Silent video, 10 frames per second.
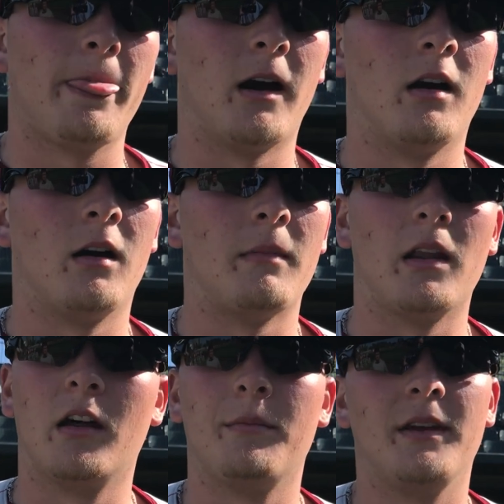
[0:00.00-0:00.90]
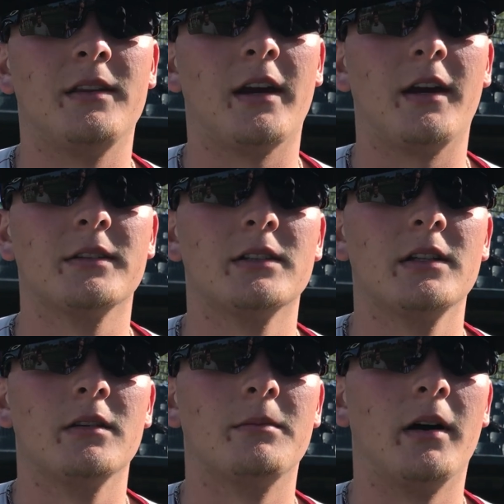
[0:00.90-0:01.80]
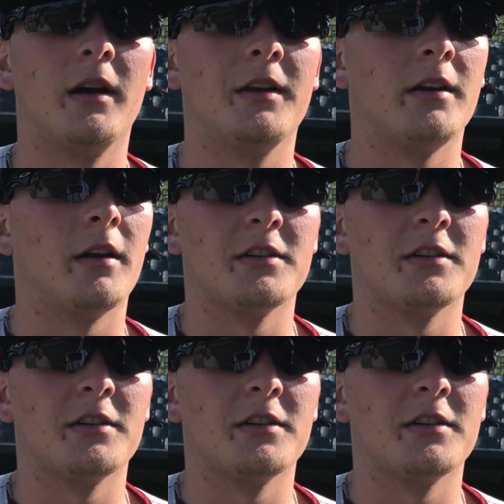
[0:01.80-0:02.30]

I love being there. But, you know,